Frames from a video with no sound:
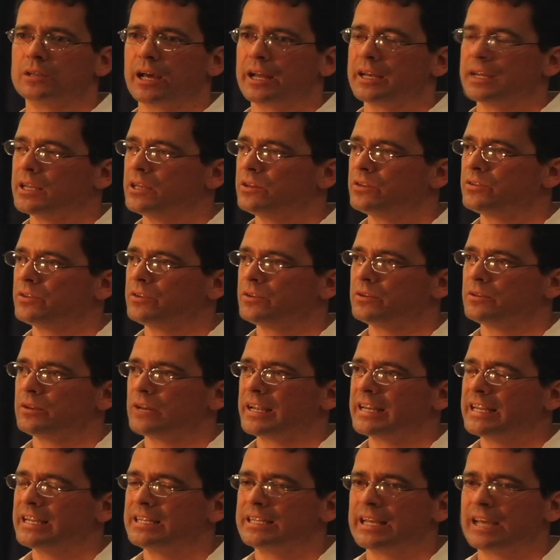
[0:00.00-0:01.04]
I need to,
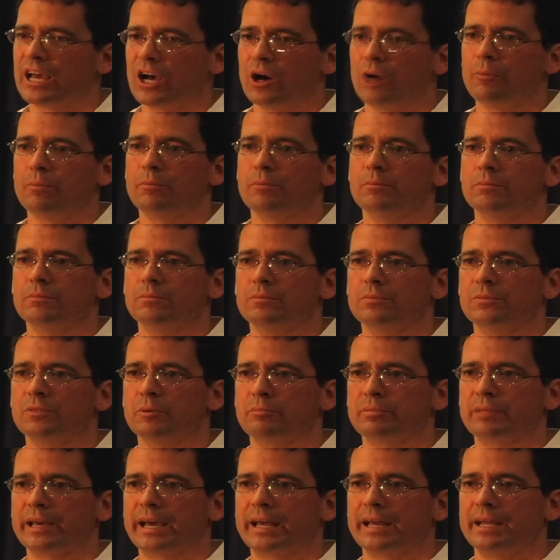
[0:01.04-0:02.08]
I need to help the
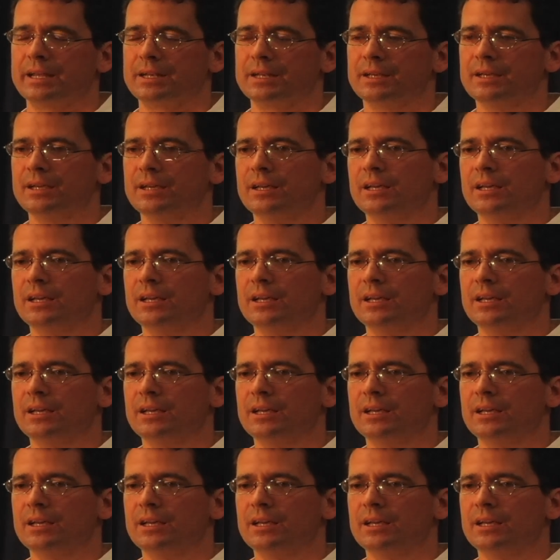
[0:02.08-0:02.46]
planet.